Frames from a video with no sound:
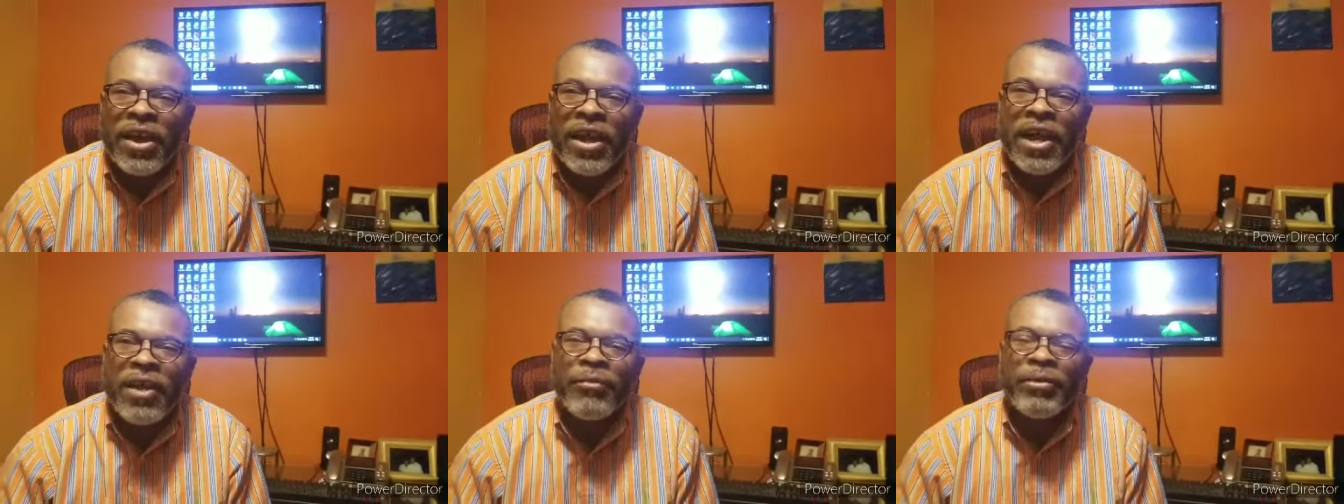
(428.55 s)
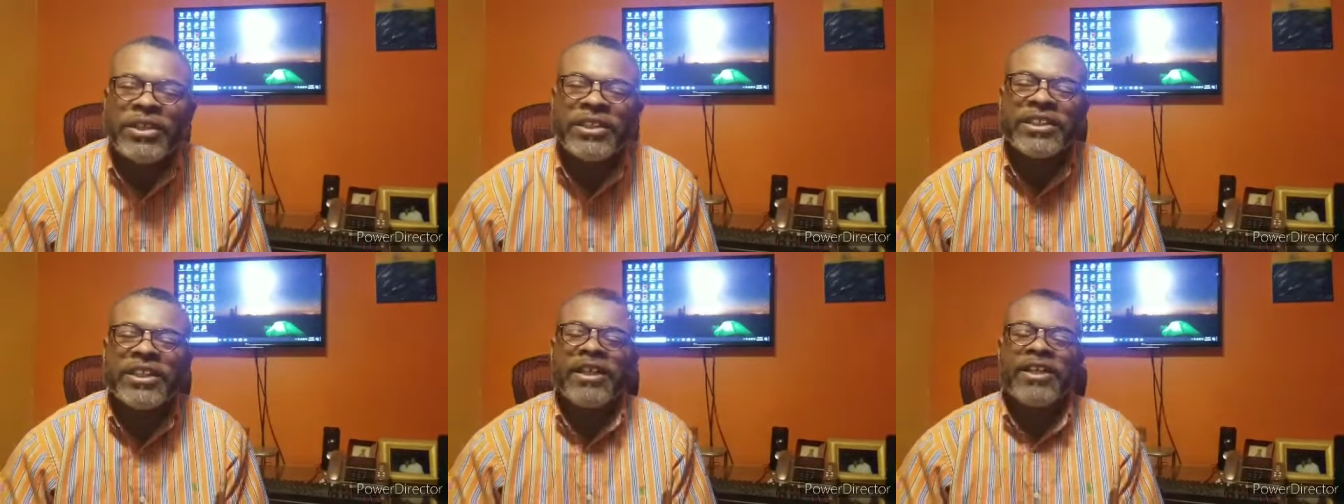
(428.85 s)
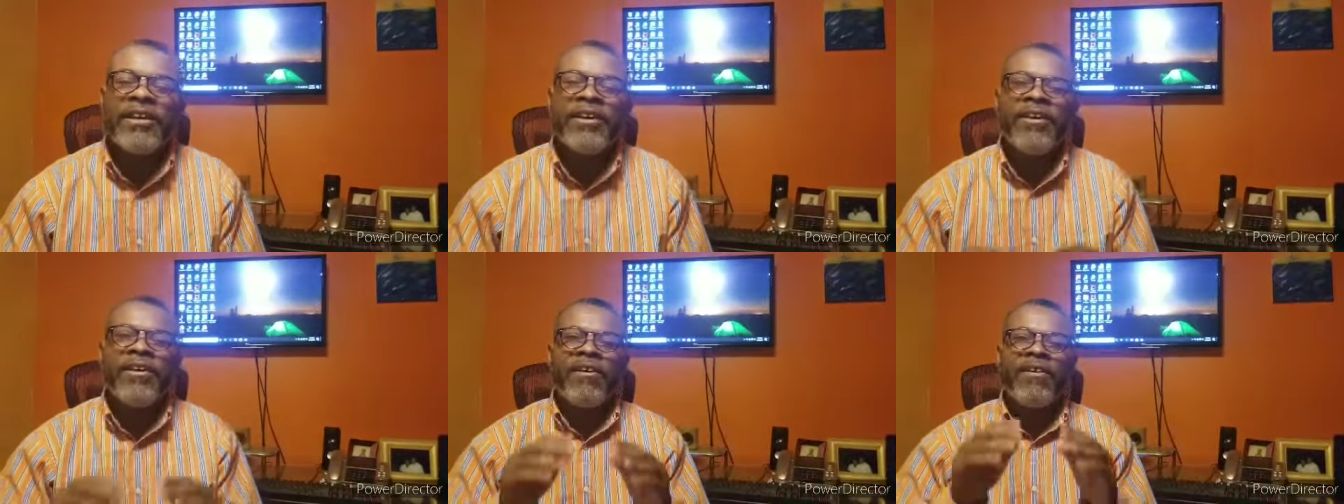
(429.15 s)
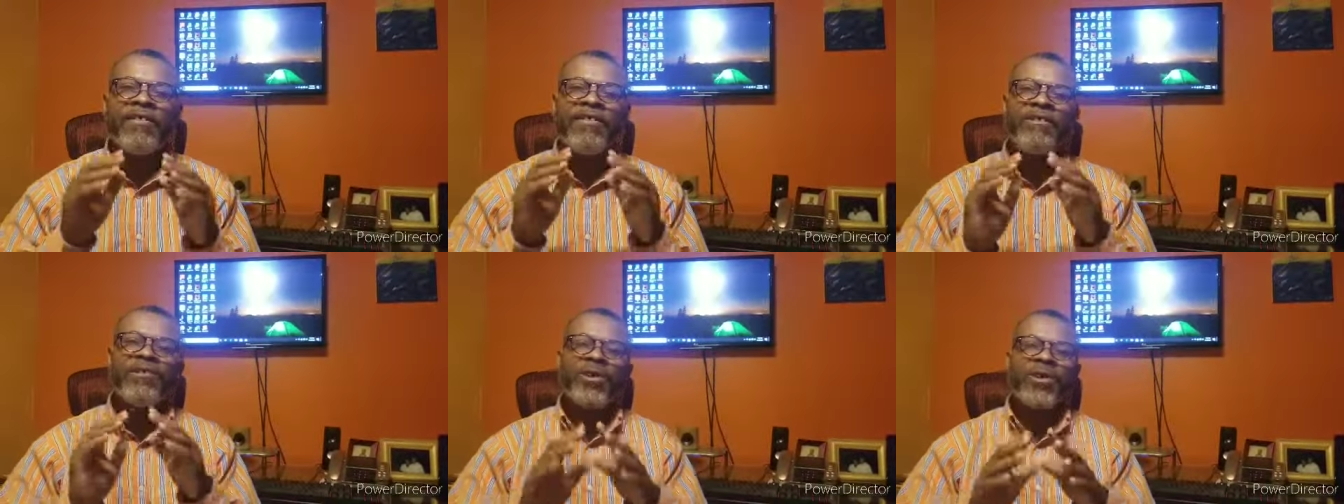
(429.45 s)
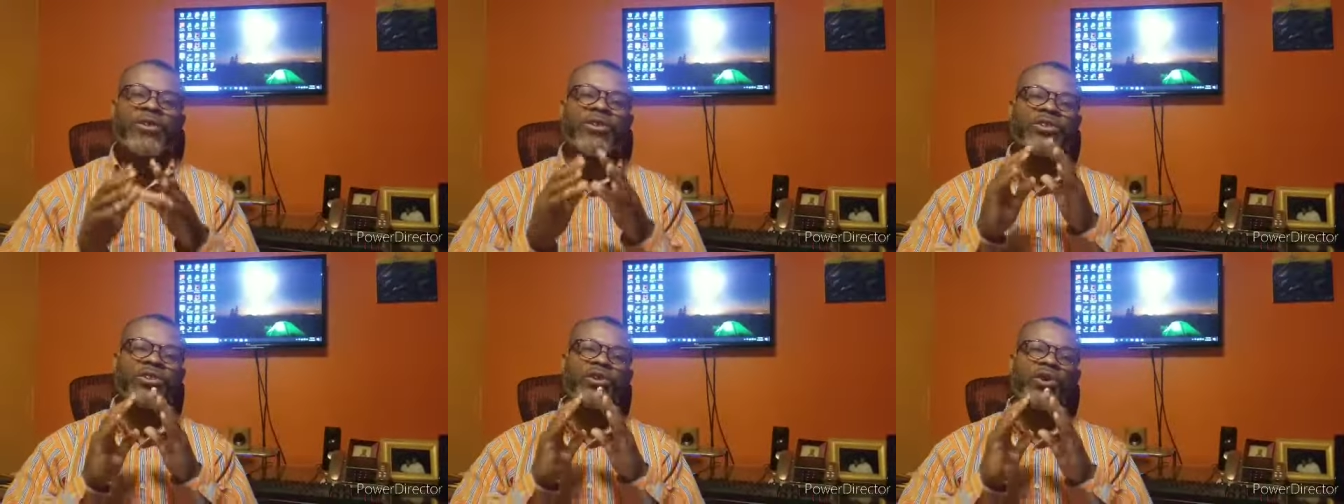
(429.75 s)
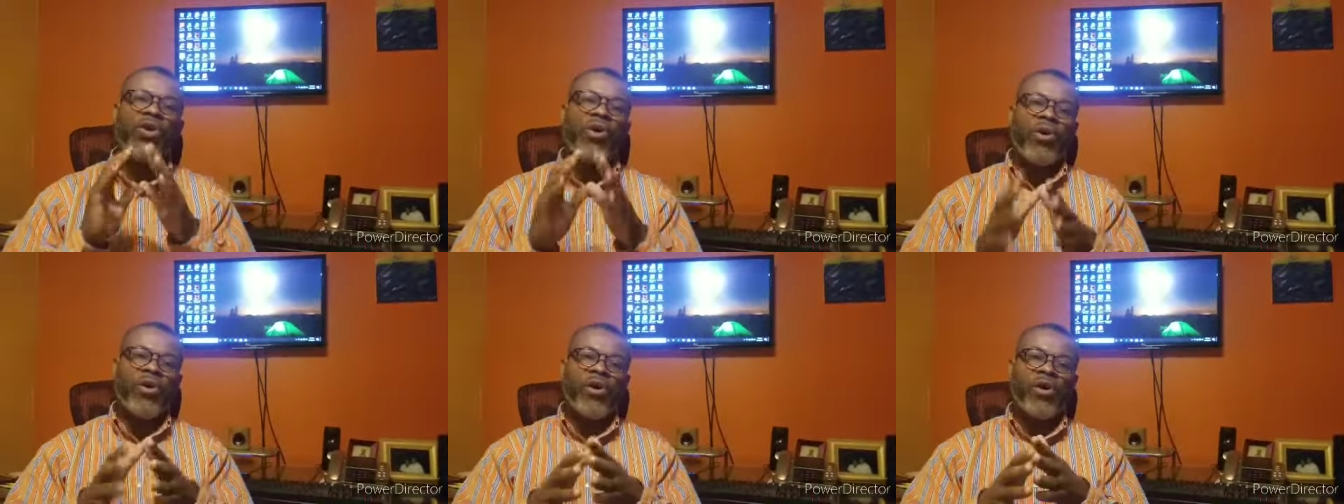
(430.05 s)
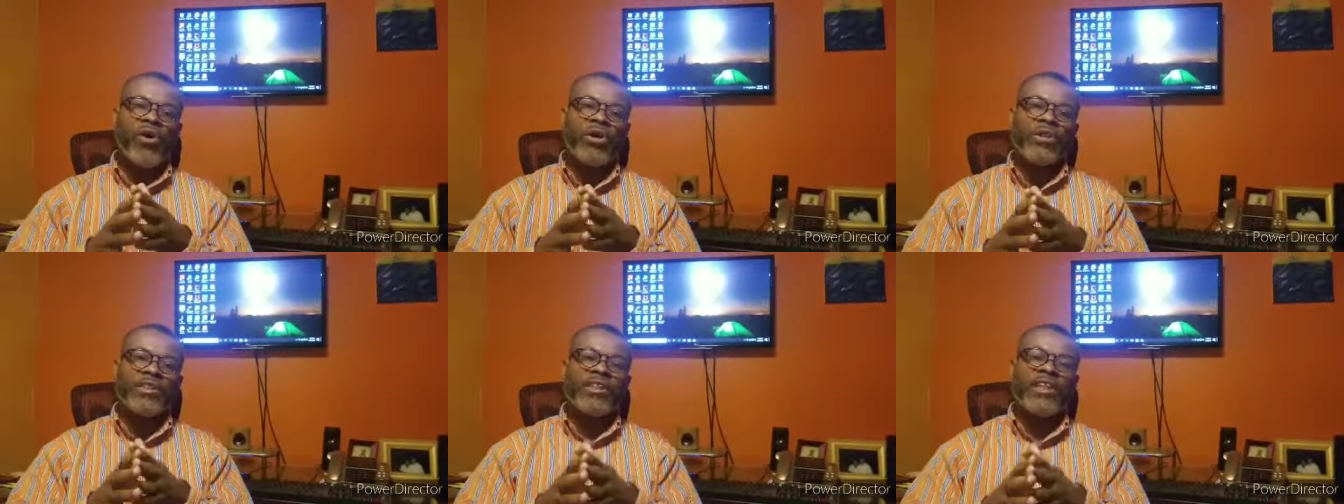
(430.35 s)
and we said first
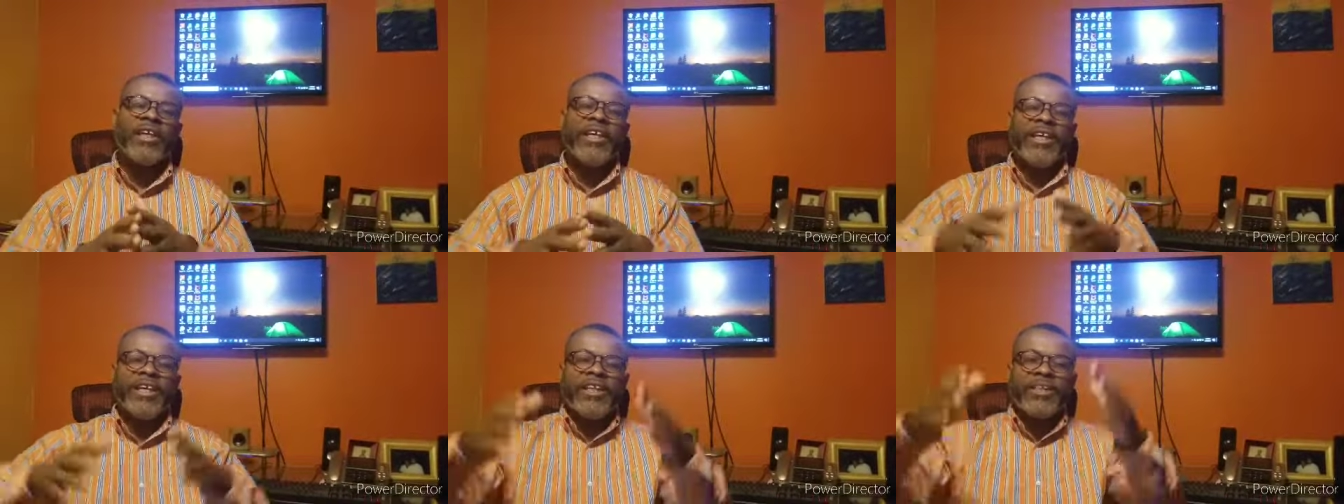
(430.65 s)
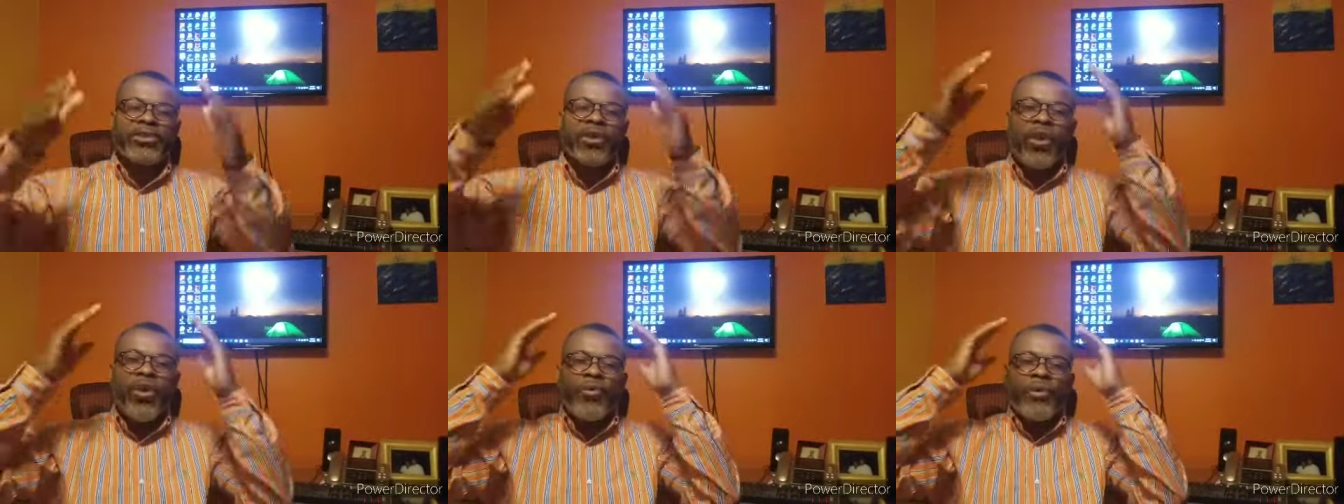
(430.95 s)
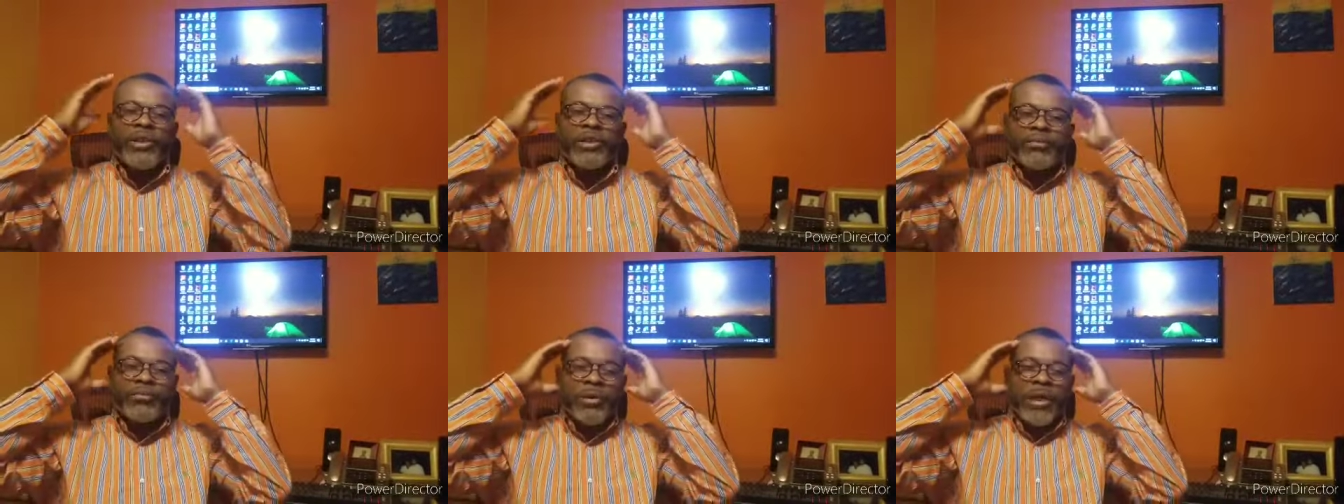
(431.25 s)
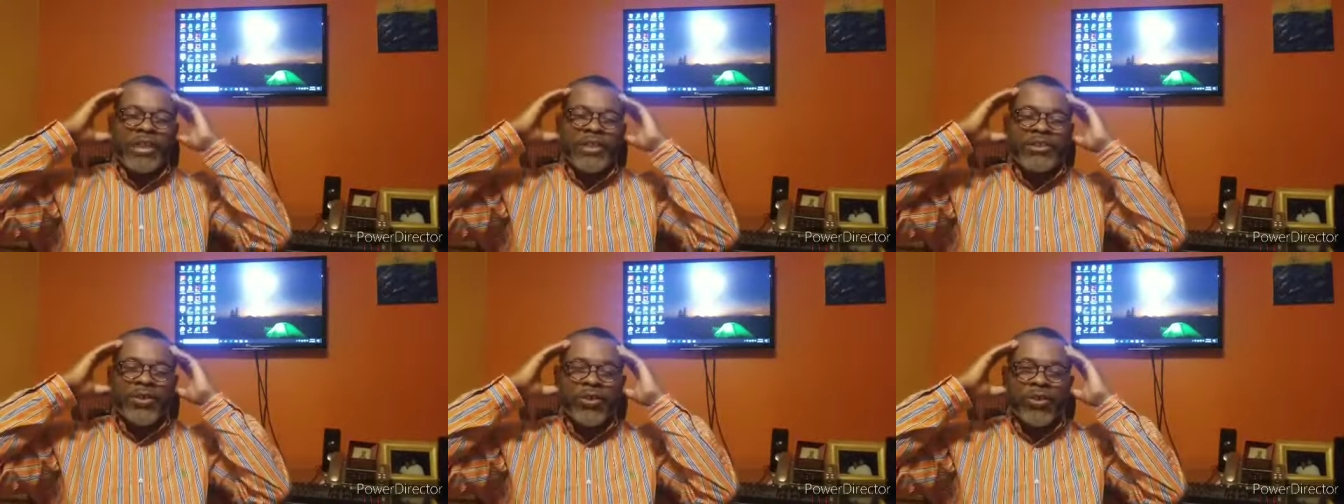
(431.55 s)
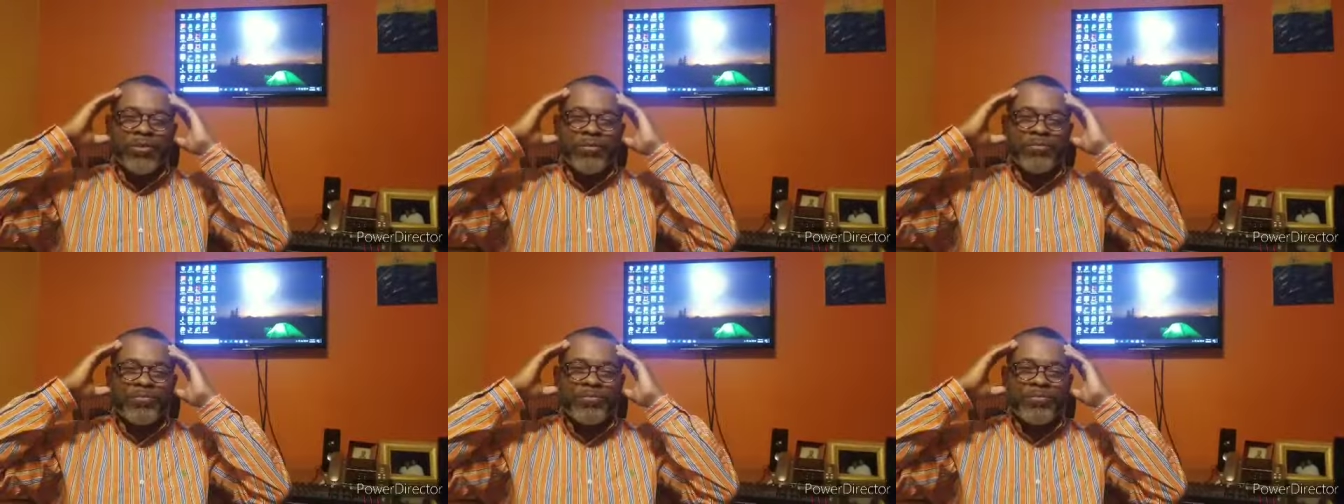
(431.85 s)
cause is always mental.